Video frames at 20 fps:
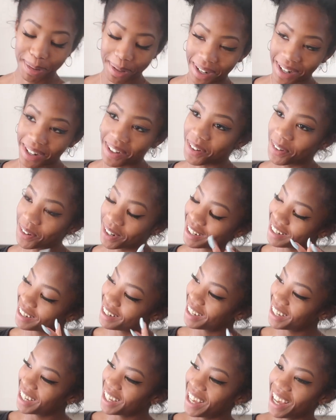pro
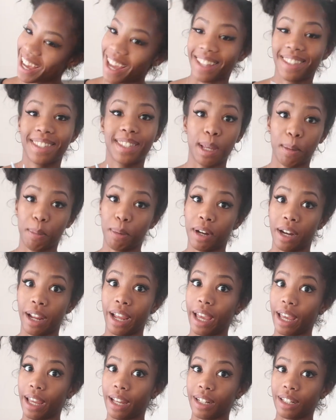at
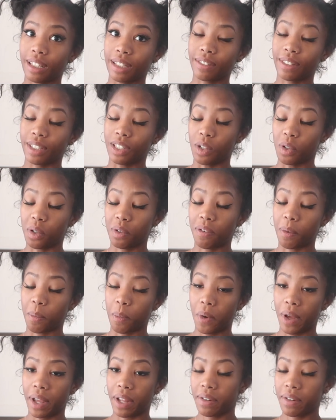separating egg yolk from white.